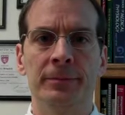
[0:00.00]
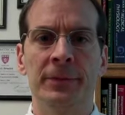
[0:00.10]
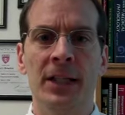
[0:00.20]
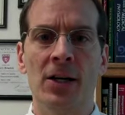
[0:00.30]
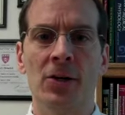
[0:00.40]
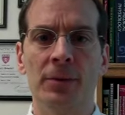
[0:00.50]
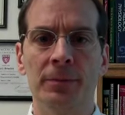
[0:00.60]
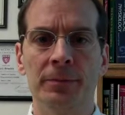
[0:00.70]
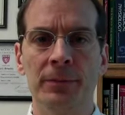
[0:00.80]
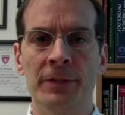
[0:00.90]
Now,
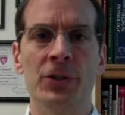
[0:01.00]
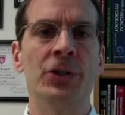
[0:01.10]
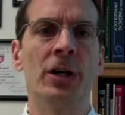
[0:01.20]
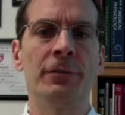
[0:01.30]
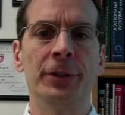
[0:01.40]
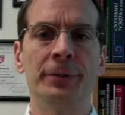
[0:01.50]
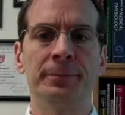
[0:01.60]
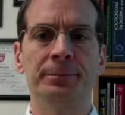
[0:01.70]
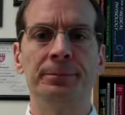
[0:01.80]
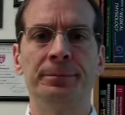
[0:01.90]
if you're suffering
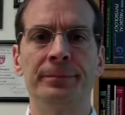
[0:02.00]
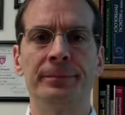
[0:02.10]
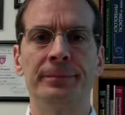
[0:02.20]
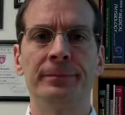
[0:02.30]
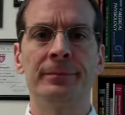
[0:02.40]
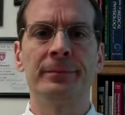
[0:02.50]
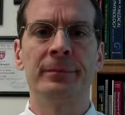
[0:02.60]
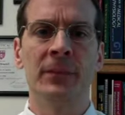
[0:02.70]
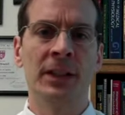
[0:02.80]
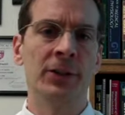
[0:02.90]

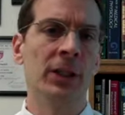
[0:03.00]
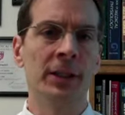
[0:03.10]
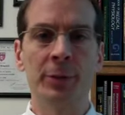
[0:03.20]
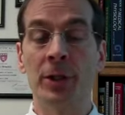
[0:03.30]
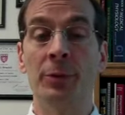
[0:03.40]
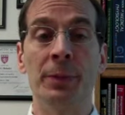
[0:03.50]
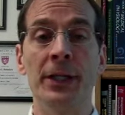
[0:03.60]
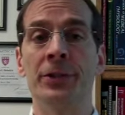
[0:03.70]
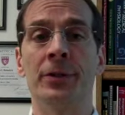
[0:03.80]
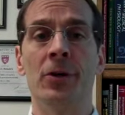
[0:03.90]
and you'd like to become a
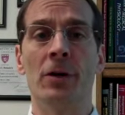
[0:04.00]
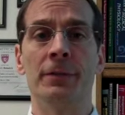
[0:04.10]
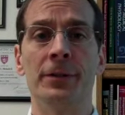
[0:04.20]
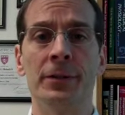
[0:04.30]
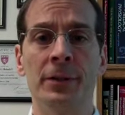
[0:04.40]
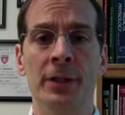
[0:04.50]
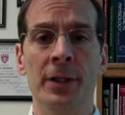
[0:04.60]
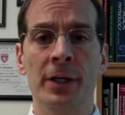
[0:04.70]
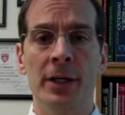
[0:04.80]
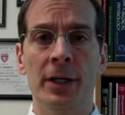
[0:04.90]
patient in our office,
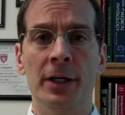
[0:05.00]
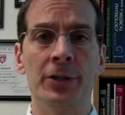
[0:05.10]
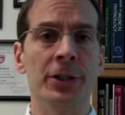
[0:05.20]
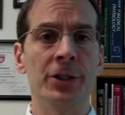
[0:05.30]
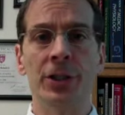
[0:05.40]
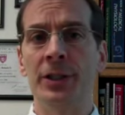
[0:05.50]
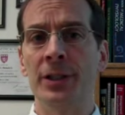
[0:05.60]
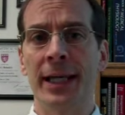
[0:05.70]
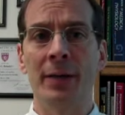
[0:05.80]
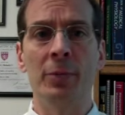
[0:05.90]
you can just hit the
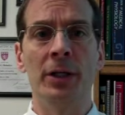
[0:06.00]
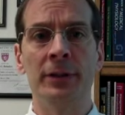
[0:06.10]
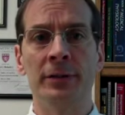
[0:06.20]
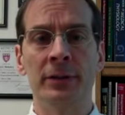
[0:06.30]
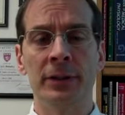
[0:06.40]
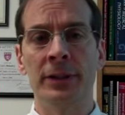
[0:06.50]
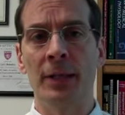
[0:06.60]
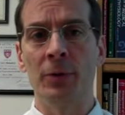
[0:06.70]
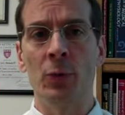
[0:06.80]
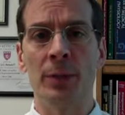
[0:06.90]
tab button at the
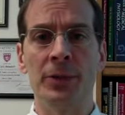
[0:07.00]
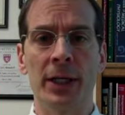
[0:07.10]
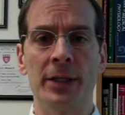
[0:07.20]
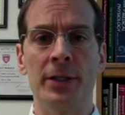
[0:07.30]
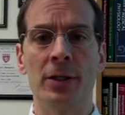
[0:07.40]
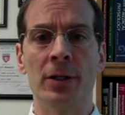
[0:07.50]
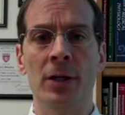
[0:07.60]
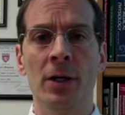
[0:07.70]
top of the website here,